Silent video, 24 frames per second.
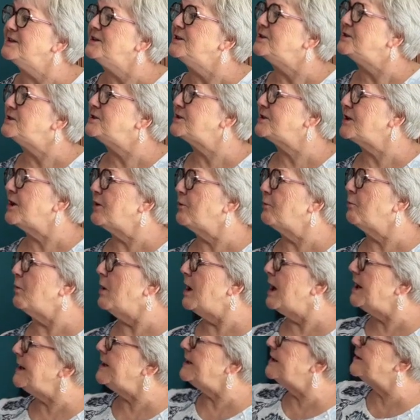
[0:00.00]
So
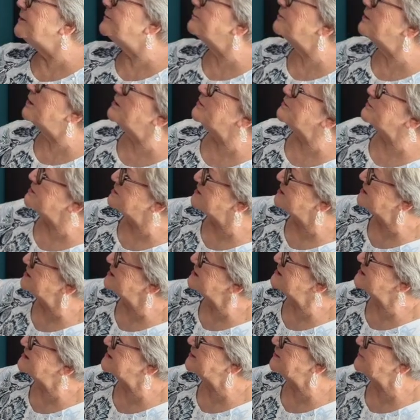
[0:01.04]
Wine and
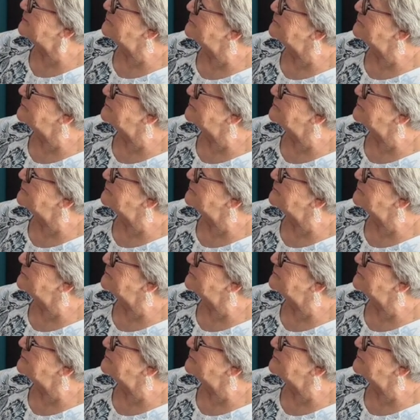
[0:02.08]
Roses,